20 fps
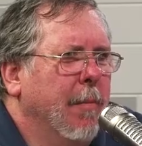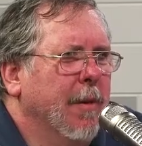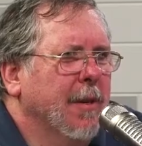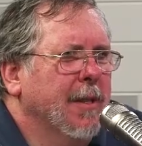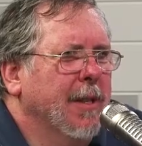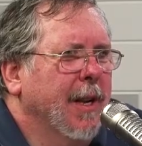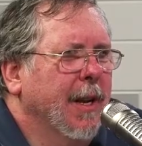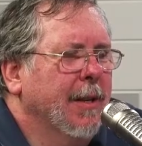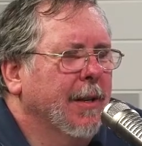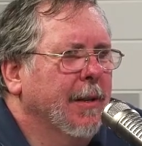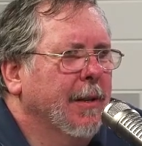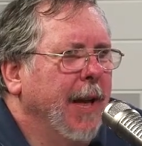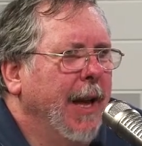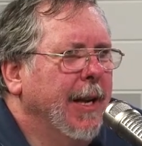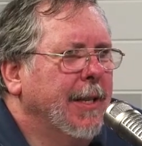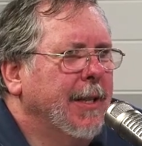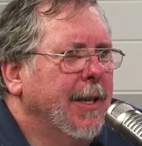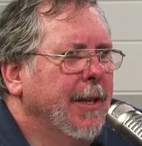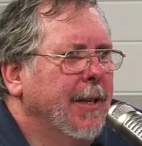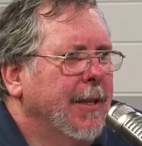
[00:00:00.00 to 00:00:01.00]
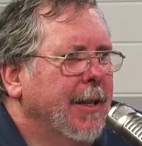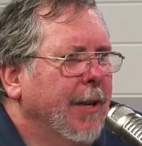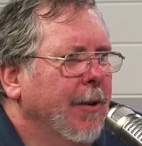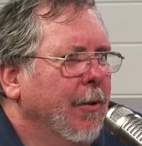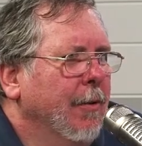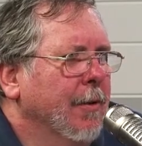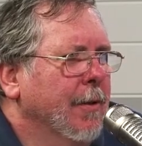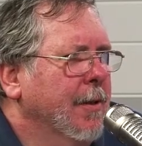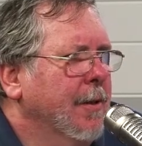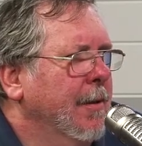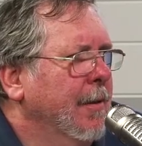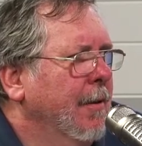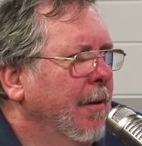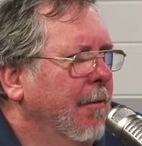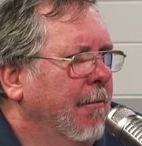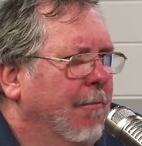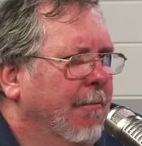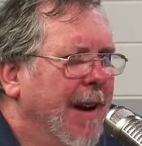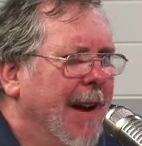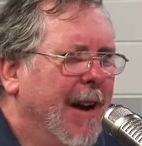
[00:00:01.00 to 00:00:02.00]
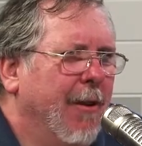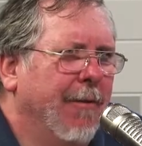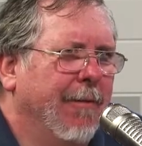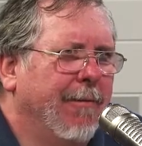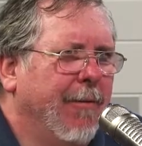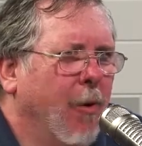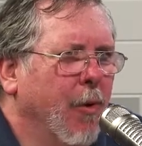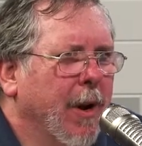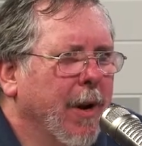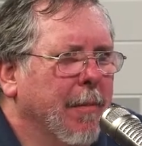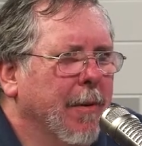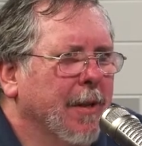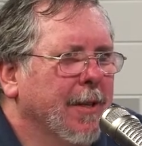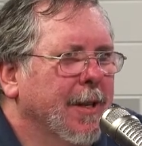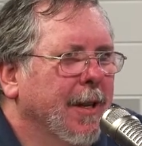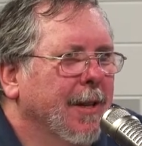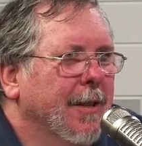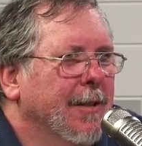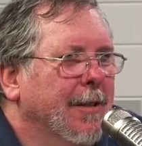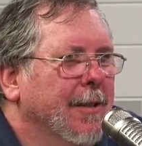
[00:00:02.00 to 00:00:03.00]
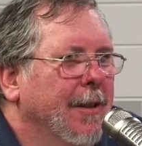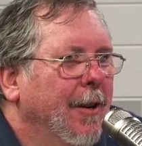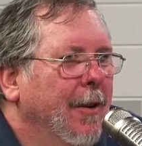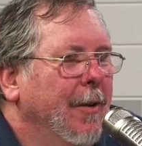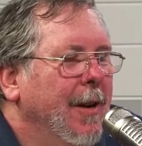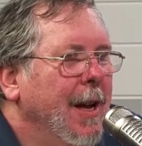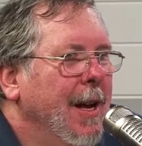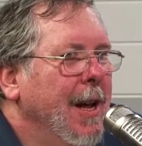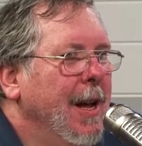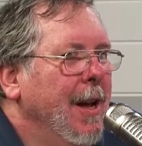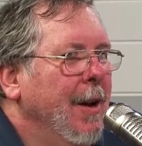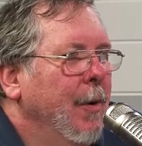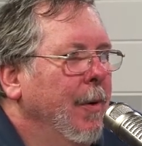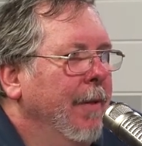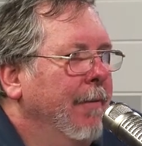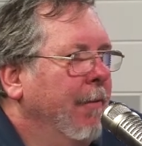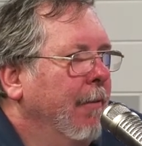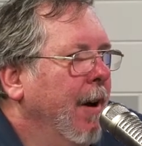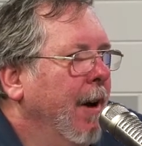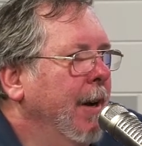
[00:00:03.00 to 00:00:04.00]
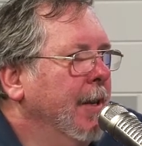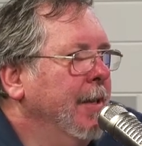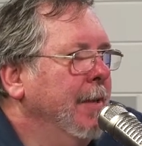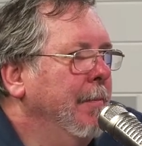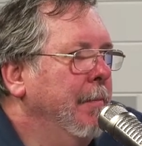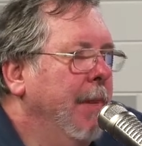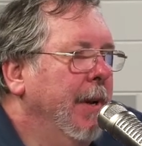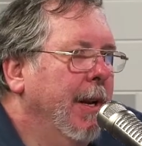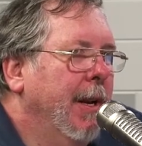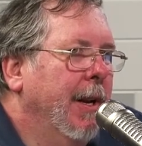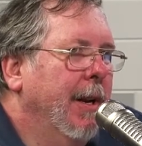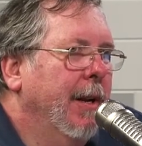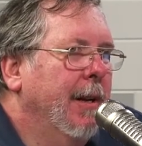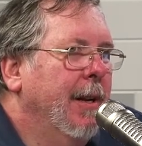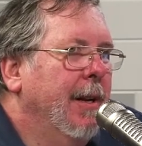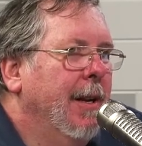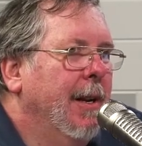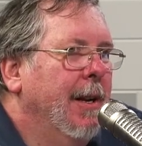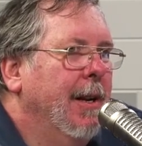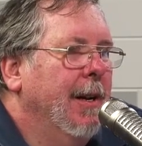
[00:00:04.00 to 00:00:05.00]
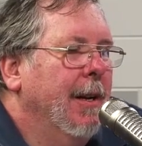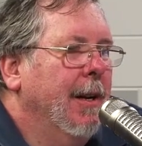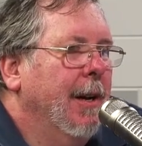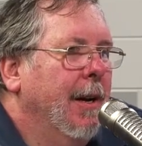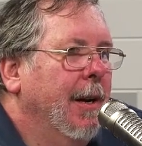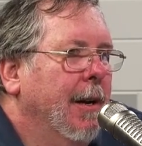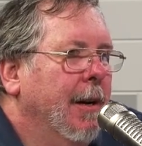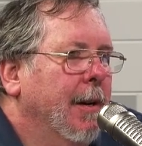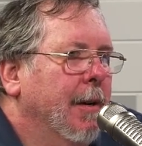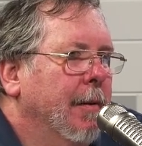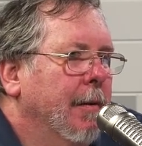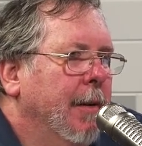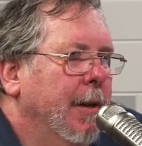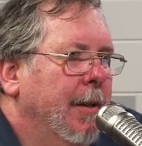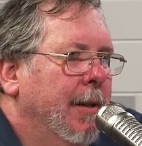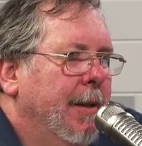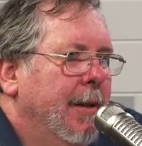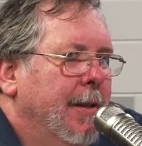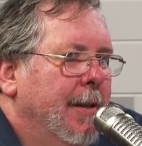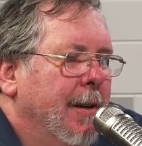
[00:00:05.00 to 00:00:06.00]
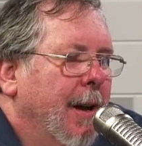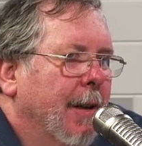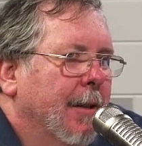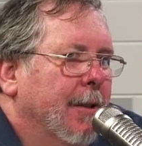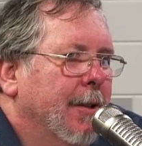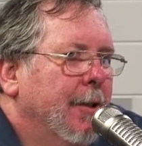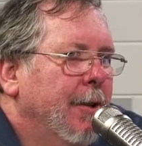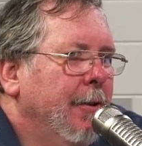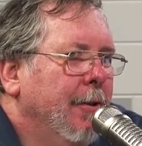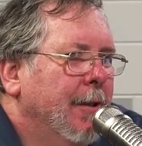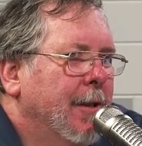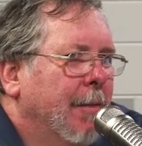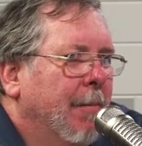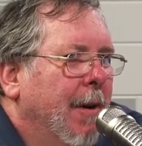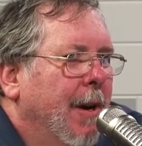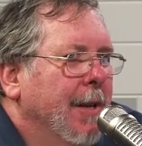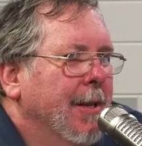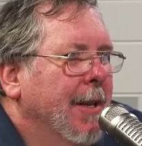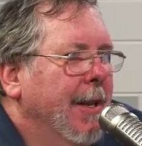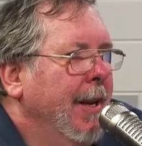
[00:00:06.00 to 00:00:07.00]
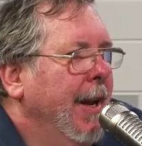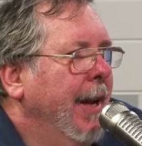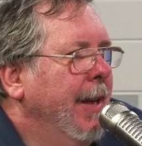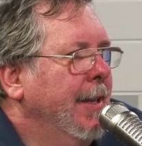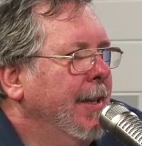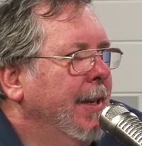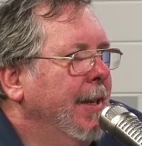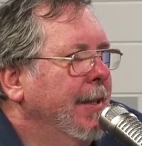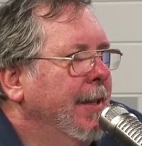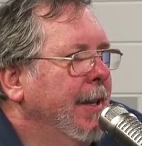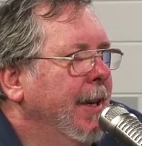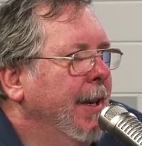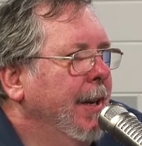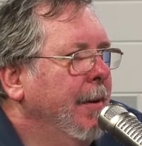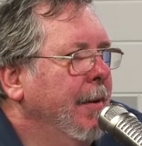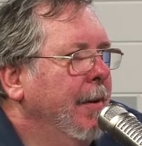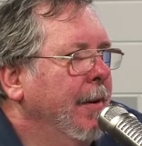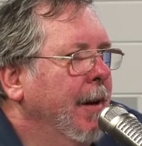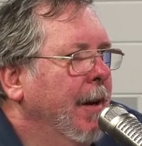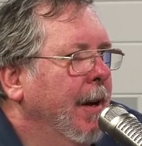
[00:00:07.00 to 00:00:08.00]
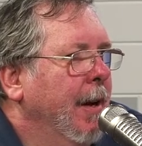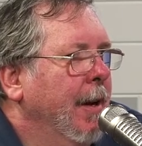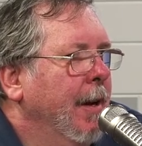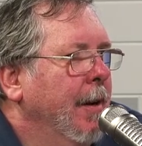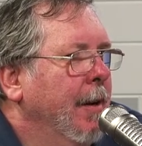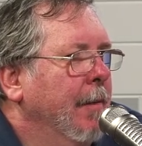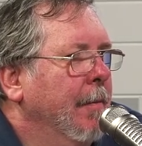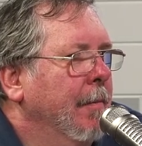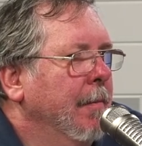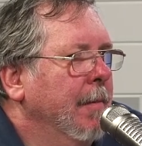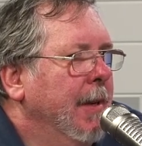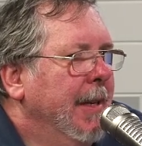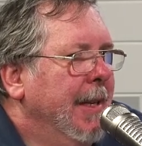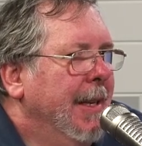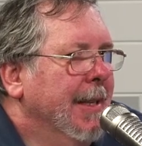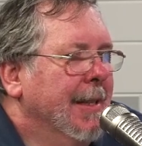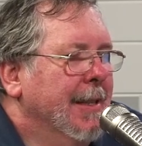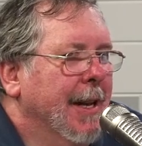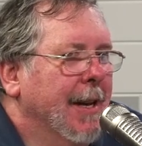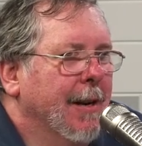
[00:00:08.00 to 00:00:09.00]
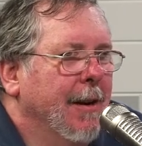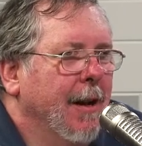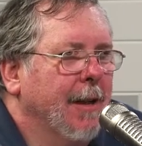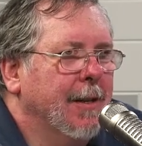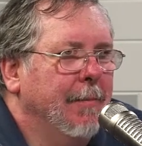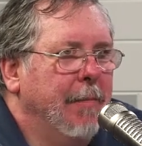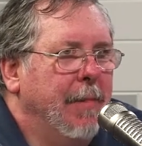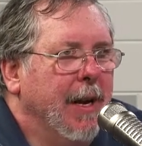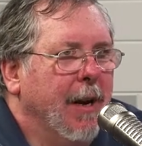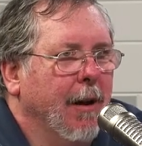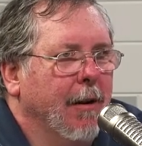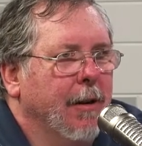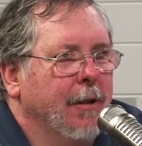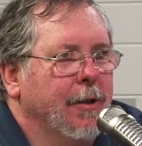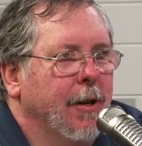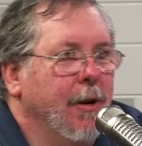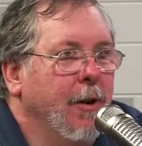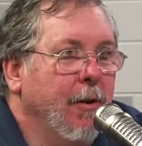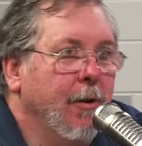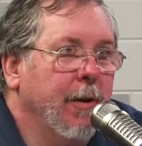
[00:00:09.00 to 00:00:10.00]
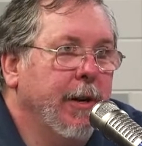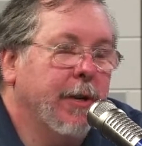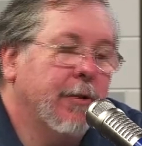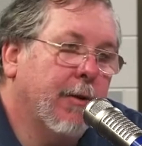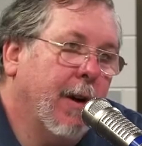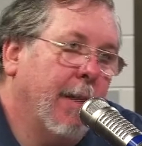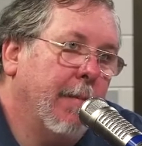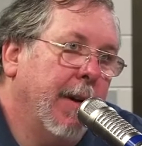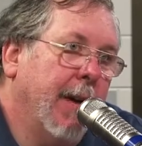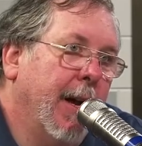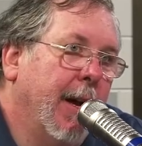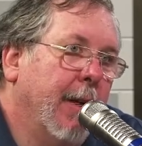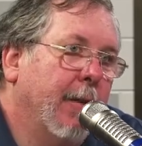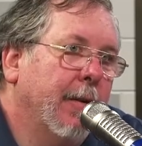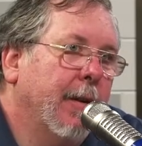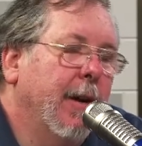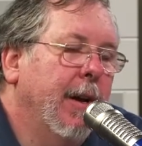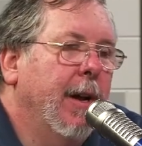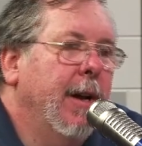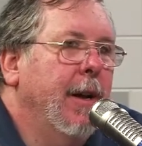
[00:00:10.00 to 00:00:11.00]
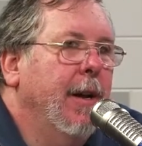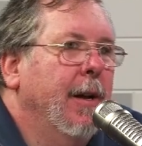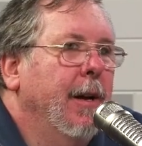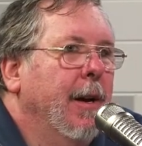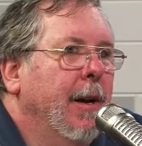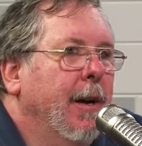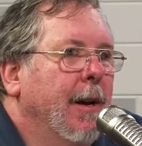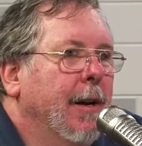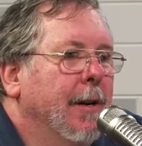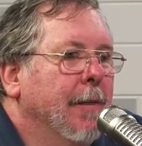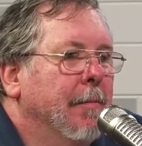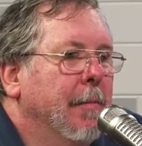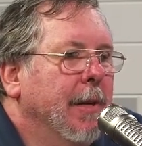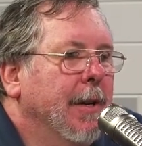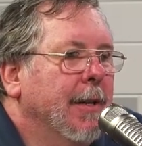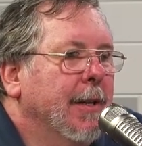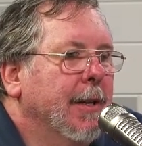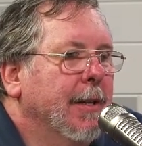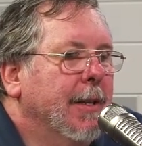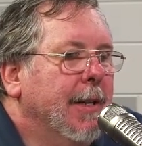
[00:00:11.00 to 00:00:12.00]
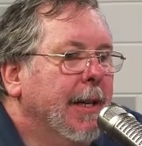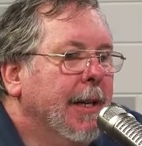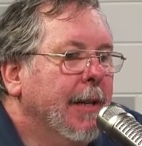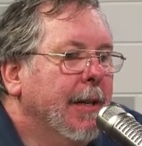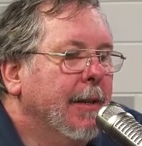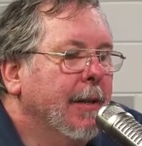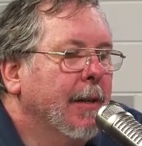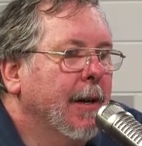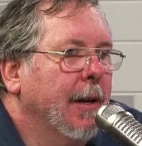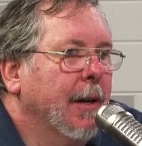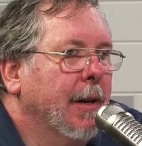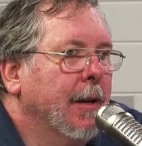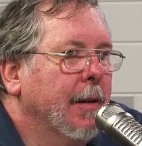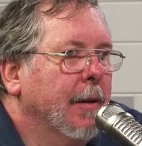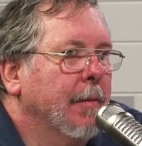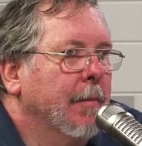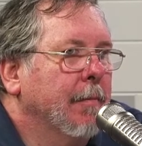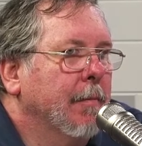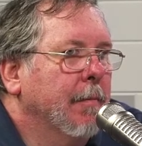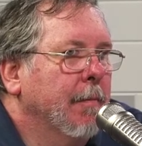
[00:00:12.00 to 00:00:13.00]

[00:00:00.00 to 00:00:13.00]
percent. AT and T holds around forty percent. So, with Verizon bidding, uh, it's not too surprising that AT&T uh, decided not to bid on its own. It dropped out, uh, but it did uh,